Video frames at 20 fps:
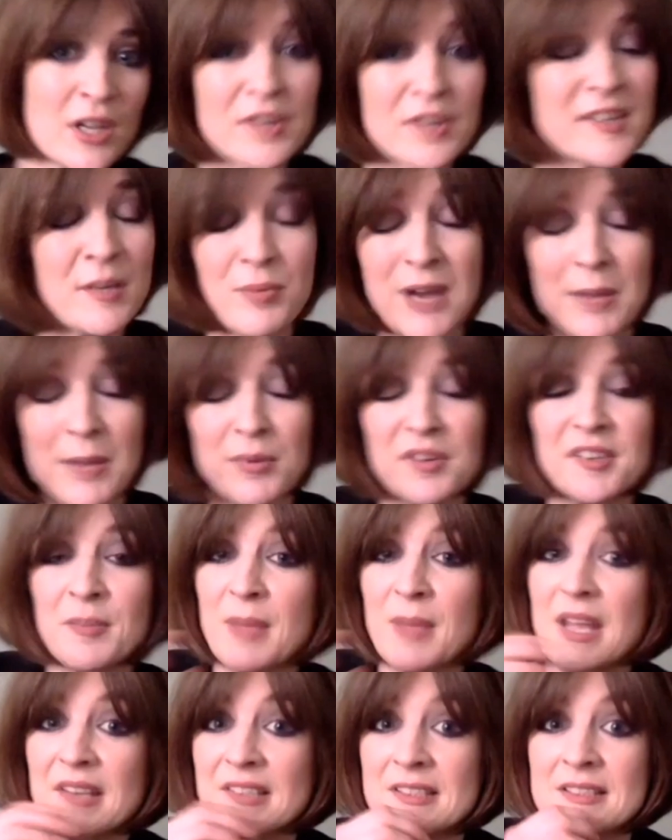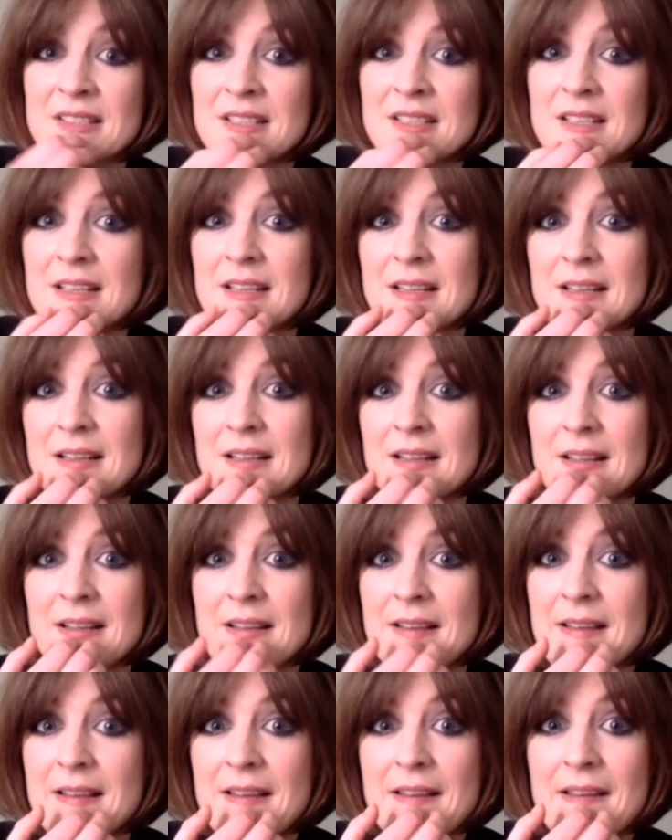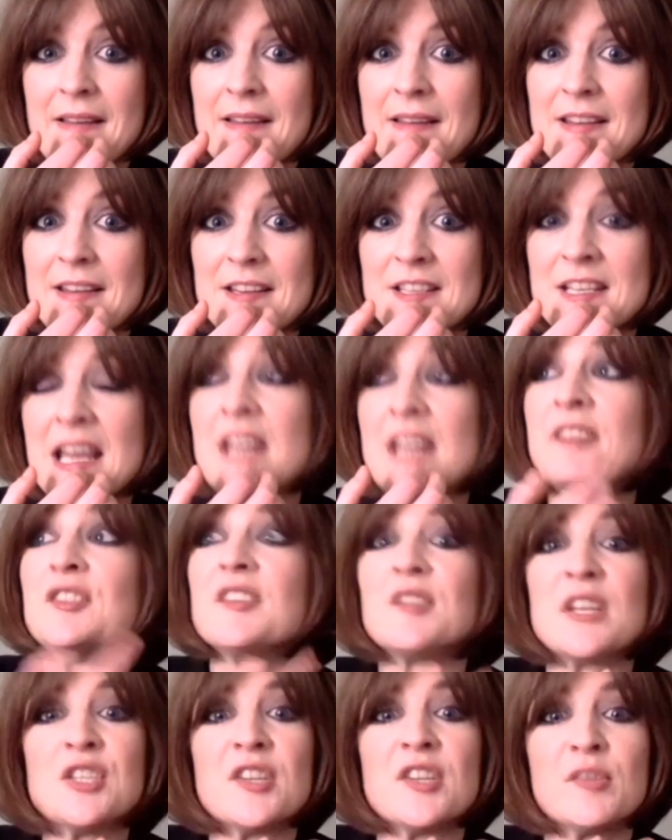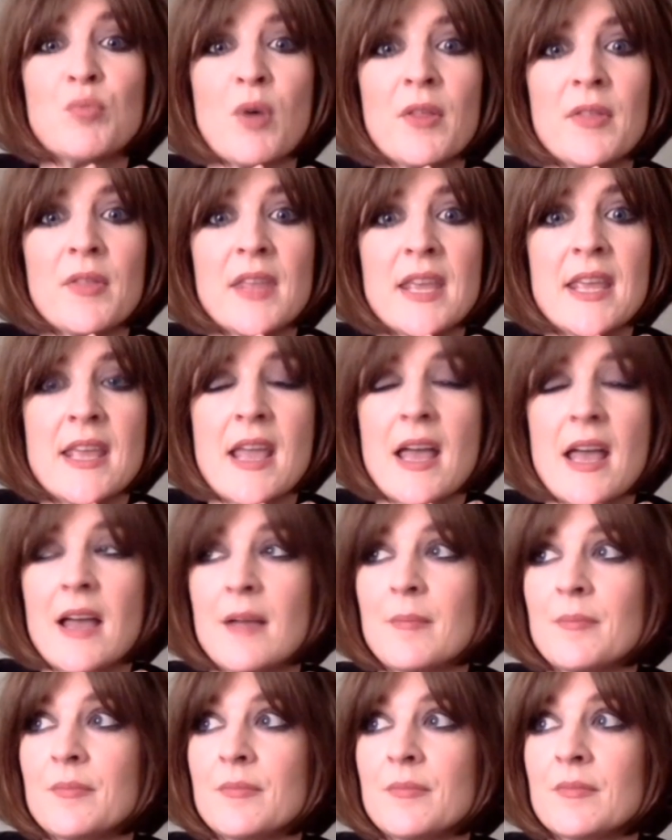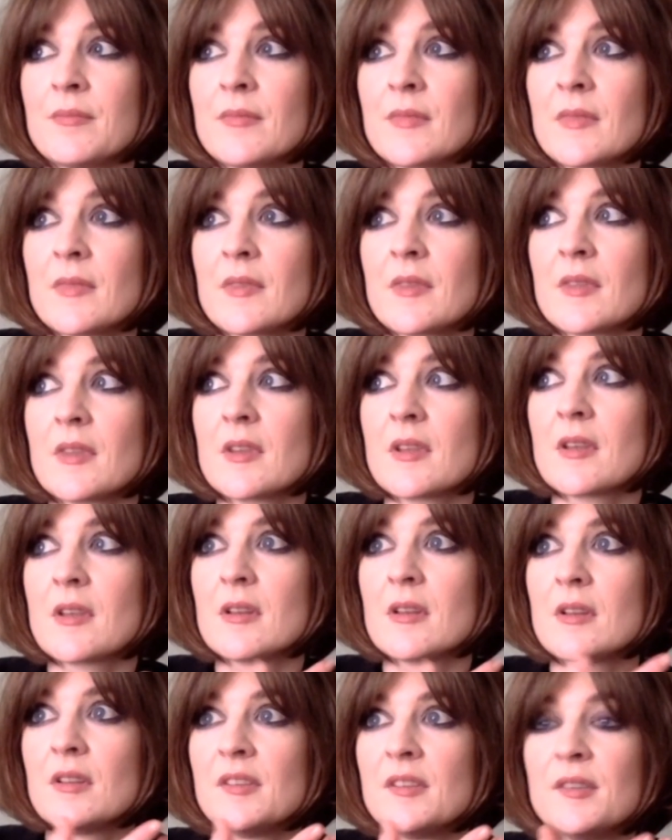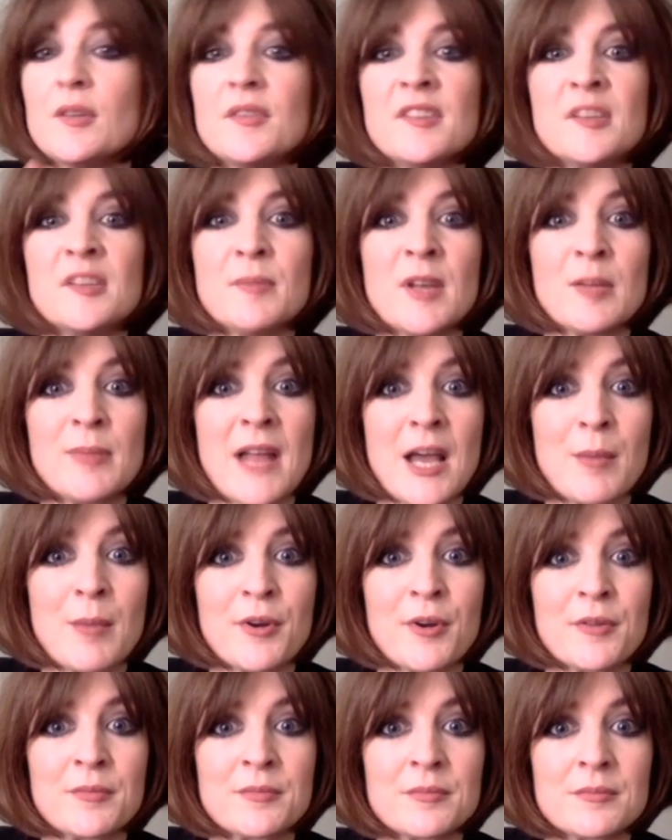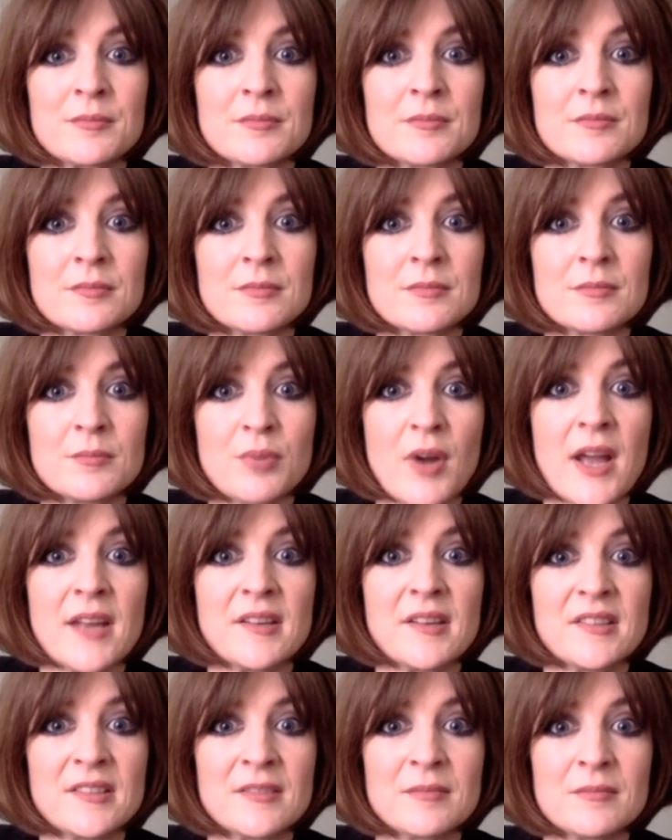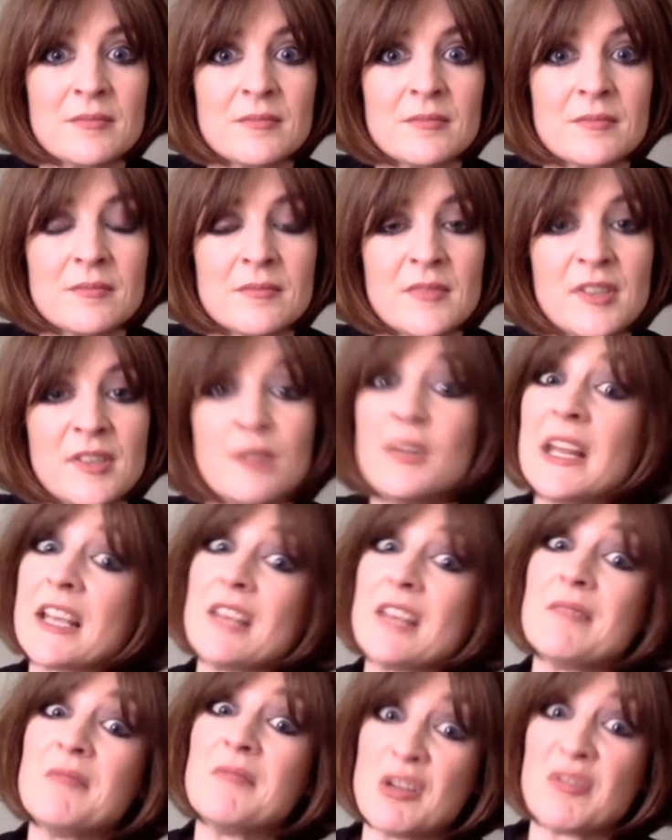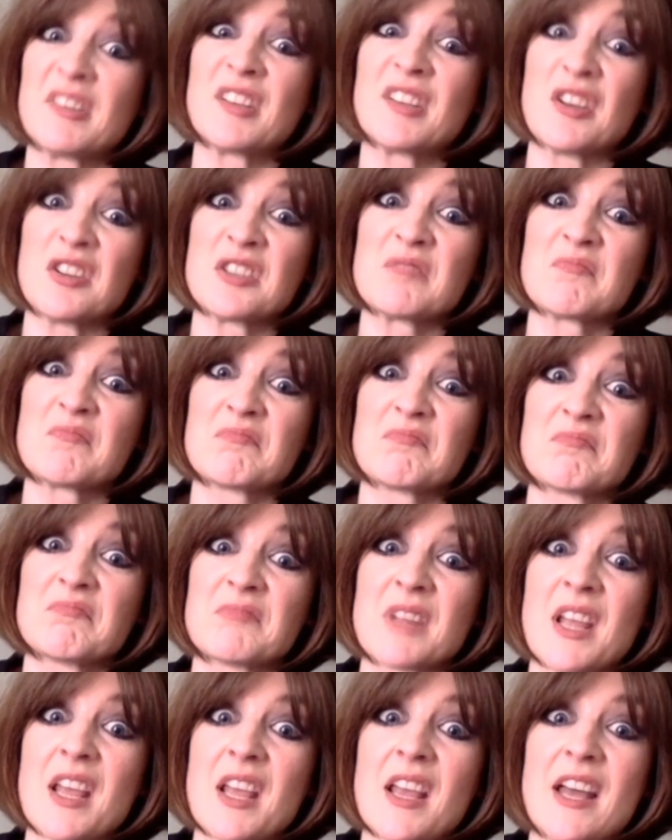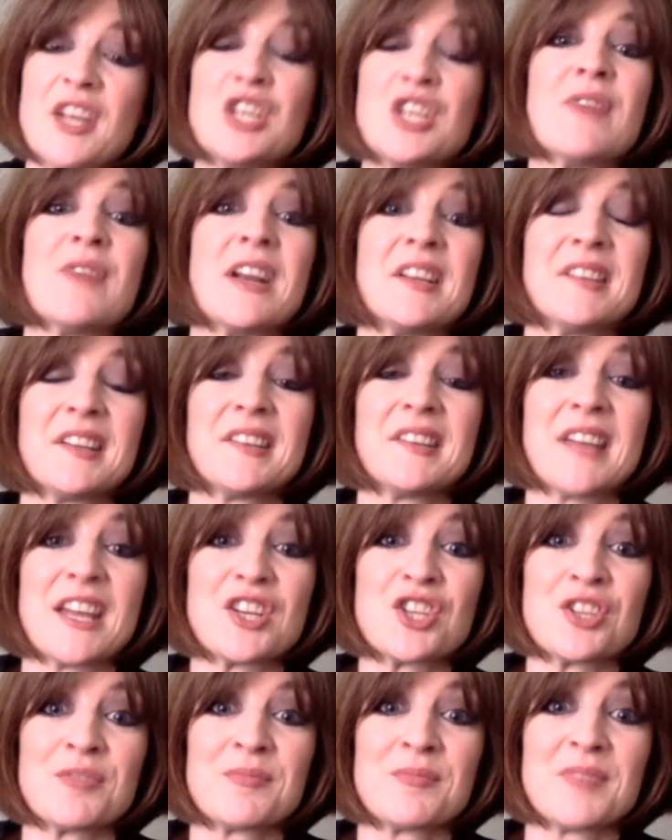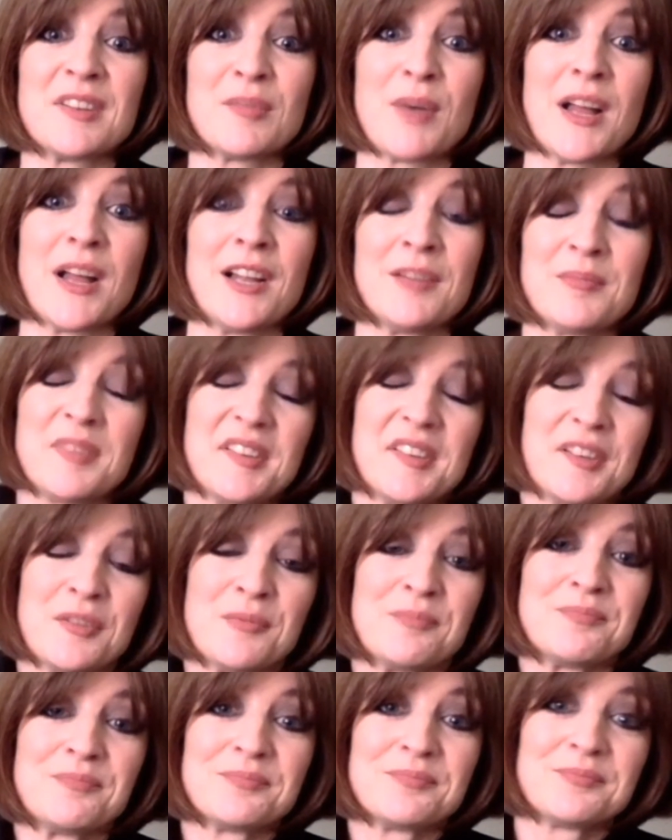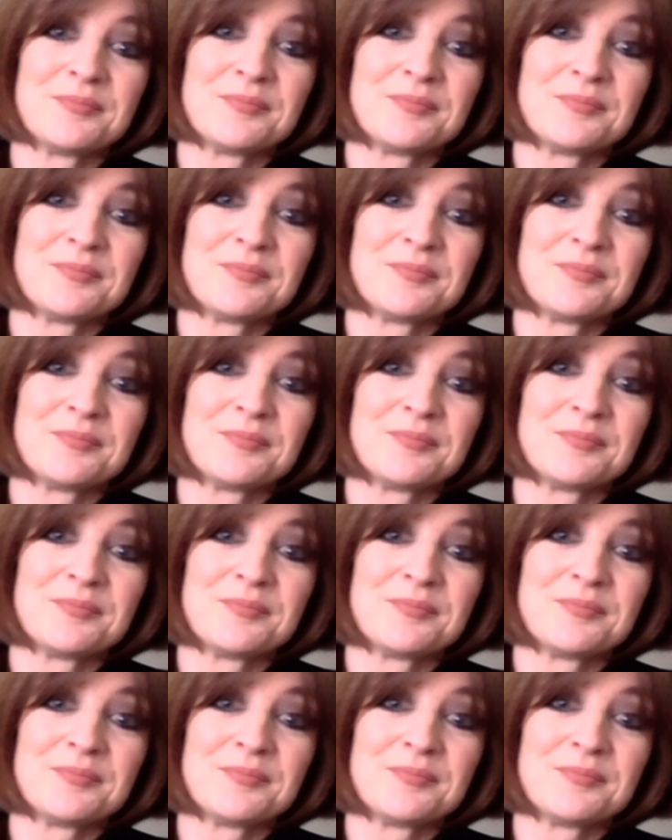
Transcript: lovely. Love a bit of Lucy Prebble. And it just won the Susan Smith Blackburn Prize. So, like, you know, it's good. Brilliant. And she wrote Succession as well, so.